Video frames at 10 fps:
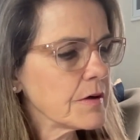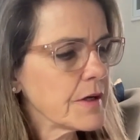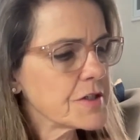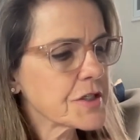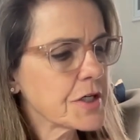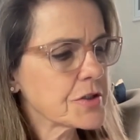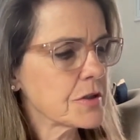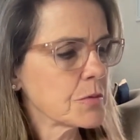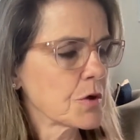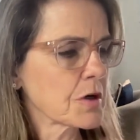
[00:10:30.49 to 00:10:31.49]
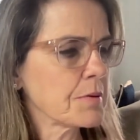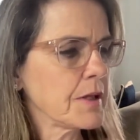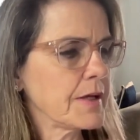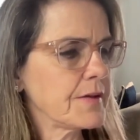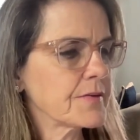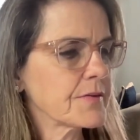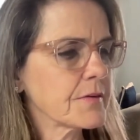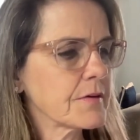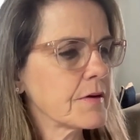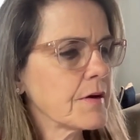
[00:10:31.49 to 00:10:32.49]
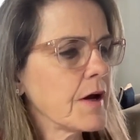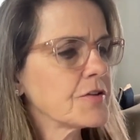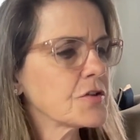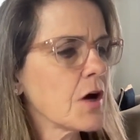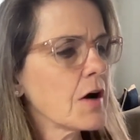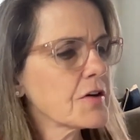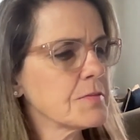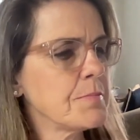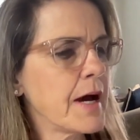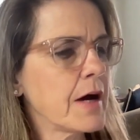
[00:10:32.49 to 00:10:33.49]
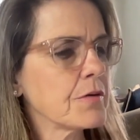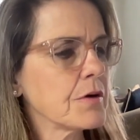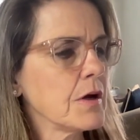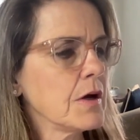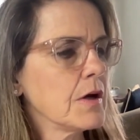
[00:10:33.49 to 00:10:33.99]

on Education and Workplace has talked about